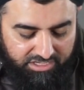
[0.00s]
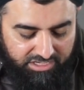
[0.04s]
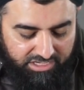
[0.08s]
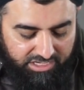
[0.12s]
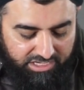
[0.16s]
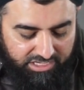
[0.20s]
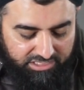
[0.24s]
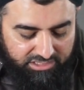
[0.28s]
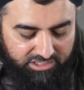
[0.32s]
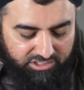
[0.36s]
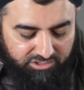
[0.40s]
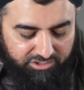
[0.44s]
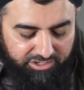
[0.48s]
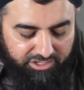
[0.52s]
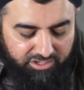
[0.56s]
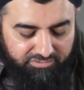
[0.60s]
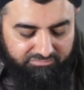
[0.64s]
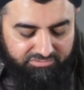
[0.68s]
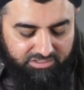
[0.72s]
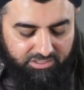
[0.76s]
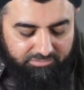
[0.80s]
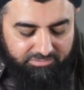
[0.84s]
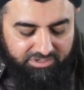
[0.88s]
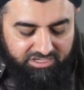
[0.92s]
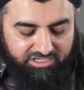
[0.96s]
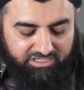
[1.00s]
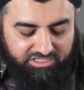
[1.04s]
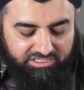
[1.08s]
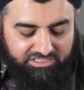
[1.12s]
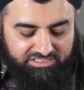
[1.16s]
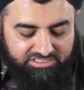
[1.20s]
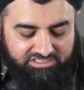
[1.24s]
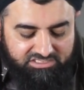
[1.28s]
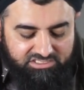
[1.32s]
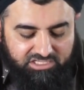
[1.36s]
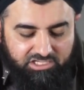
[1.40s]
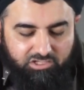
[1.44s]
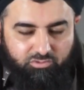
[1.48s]
Uh, three of them are
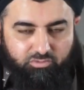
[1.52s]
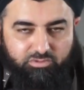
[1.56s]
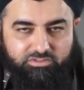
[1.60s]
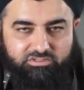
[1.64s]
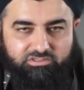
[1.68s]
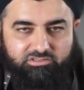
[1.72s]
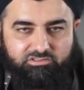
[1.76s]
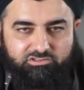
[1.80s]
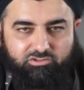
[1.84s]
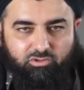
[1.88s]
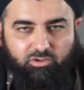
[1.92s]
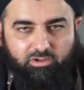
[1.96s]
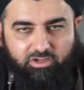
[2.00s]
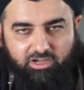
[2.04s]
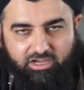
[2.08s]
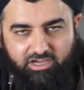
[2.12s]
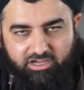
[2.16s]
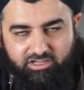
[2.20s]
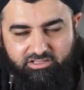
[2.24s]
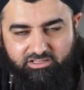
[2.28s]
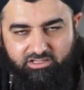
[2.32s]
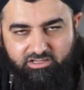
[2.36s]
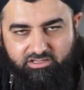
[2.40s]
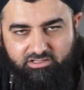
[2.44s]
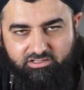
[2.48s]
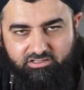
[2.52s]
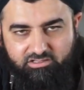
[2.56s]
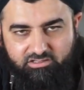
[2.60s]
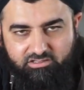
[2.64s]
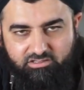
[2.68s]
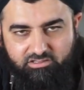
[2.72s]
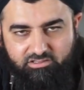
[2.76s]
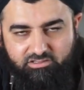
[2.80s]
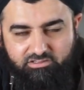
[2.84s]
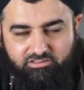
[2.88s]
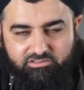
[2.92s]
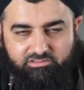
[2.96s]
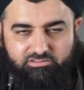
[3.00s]
in sequence Zul
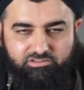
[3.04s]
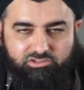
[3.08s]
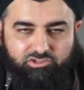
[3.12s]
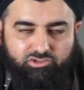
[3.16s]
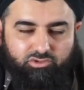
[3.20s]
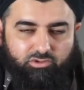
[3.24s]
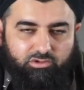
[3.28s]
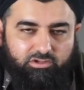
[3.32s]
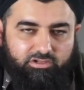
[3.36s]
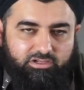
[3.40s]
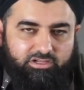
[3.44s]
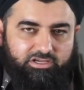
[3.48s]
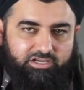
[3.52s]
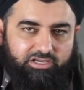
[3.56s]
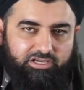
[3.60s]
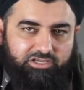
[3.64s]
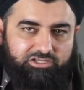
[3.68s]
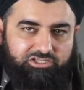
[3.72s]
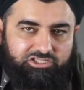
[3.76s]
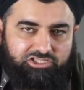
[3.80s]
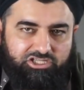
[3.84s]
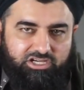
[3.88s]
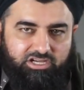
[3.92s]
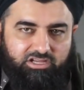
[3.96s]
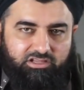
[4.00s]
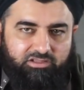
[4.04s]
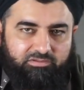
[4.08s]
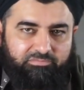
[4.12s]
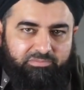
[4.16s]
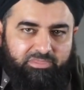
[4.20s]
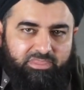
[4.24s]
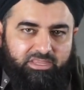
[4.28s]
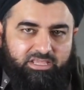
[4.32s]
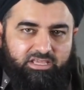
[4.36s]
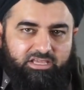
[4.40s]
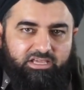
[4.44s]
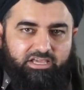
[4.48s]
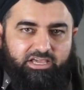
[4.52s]
Zulhijjah,
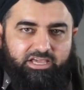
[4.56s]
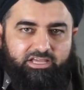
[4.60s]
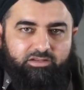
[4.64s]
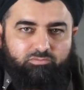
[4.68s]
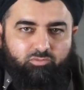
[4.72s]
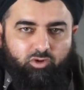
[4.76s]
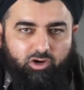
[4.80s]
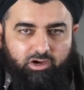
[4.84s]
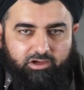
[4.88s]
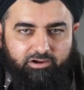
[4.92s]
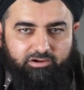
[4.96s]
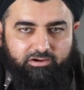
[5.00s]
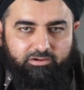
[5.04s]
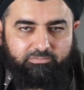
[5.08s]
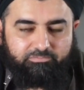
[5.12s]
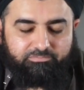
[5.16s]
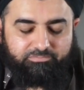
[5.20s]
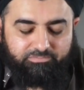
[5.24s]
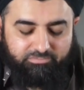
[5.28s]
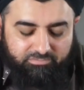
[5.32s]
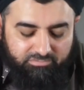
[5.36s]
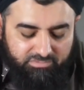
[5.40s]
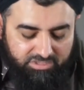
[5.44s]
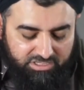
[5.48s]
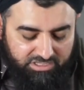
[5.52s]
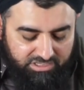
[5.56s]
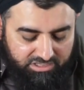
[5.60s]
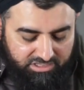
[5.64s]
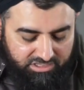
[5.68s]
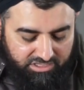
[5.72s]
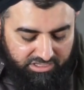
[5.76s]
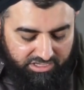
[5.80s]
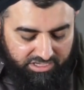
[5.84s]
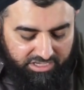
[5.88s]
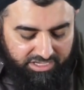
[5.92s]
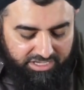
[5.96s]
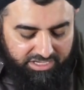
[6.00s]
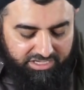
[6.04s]
and Muharram.
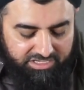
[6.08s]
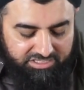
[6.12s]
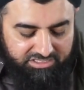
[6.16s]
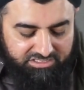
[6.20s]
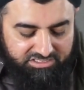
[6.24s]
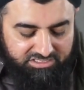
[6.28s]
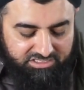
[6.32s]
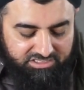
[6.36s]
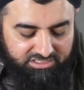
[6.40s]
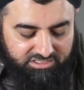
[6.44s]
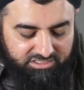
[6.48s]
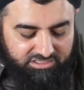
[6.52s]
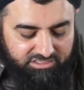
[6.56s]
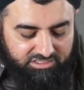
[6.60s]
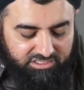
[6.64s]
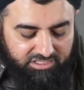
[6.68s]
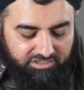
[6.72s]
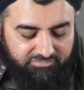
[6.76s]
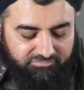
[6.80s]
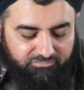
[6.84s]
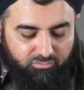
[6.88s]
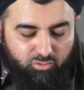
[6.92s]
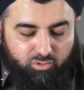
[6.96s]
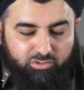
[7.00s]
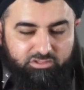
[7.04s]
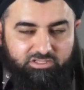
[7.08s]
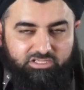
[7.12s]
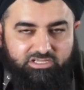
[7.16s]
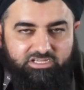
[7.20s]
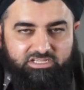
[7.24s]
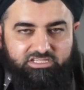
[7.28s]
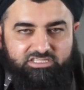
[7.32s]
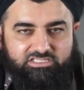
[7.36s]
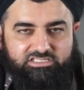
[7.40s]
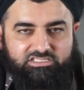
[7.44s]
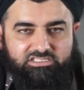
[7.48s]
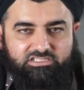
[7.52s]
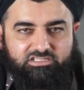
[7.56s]
And the fourth
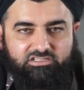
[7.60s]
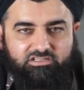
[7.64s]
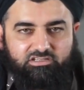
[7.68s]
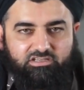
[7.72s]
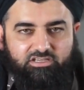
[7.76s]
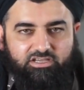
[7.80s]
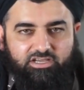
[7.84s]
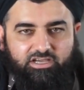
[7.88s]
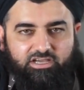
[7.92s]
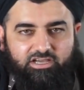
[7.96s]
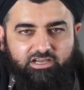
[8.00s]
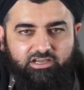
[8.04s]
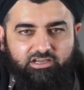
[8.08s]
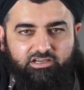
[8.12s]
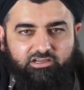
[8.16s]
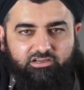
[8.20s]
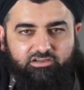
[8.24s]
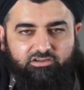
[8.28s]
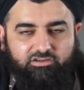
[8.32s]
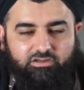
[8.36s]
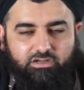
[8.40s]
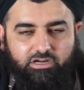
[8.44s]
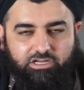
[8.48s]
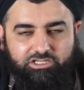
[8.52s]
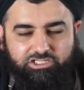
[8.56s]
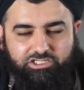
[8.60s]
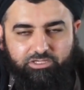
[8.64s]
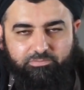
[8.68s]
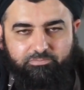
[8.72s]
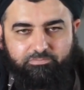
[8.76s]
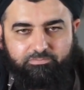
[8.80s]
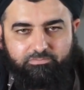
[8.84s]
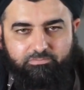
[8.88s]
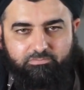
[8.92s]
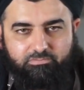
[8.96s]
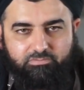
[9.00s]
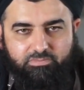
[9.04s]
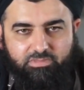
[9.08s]
is uh, Rajab,
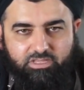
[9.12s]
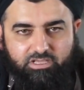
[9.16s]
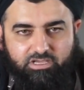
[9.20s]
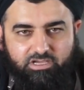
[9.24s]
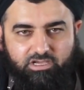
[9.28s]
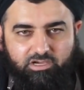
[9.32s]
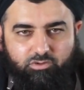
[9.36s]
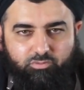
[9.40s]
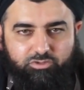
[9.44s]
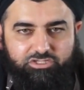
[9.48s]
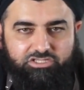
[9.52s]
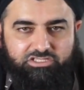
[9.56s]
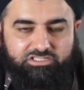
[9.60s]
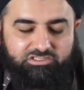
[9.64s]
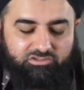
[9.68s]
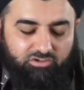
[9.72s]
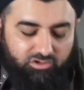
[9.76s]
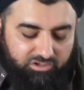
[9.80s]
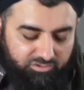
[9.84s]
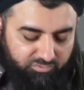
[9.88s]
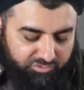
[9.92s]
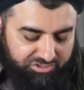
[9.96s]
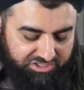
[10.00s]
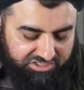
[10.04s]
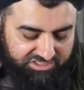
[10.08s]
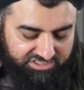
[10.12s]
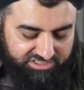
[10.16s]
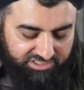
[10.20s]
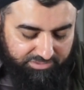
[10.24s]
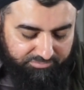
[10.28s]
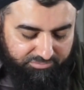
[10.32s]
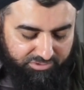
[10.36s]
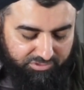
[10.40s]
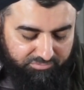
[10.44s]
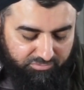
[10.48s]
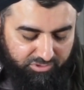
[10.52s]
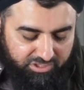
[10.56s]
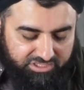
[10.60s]
uh, which is not, which is
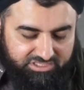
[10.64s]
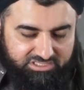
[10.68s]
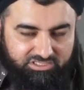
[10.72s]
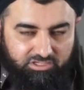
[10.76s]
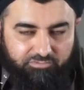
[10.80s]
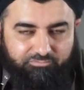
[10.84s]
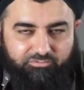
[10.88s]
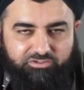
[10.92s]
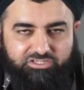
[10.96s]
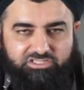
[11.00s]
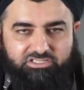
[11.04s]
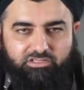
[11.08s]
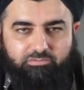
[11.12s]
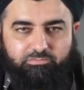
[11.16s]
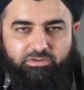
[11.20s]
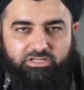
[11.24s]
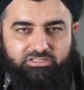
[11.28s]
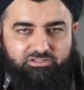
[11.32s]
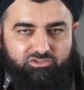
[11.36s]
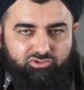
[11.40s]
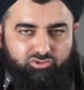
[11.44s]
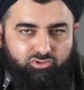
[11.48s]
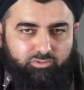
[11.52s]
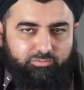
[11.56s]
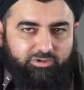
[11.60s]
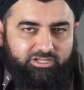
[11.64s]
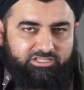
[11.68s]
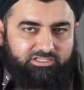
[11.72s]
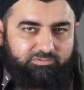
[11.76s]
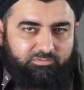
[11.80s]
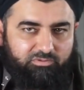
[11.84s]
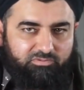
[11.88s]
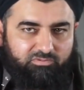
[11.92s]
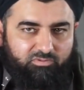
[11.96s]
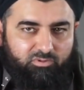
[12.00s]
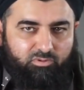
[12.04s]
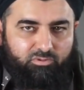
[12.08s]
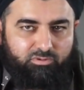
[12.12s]
separate by itself, which is the month two months
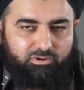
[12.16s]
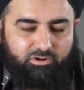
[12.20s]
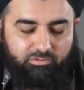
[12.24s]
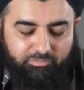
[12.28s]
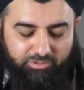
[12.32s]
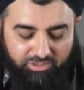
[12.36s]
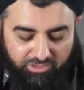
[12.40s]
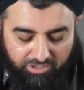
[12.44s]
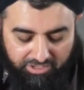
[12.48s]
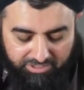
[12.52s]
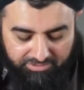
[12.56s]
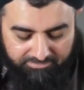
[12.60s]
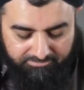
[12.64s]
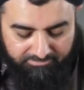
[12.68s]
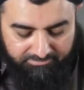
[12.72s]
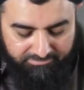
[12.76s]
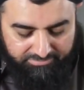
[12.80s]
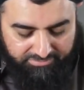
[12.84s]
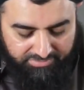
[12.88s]
before Ramadan.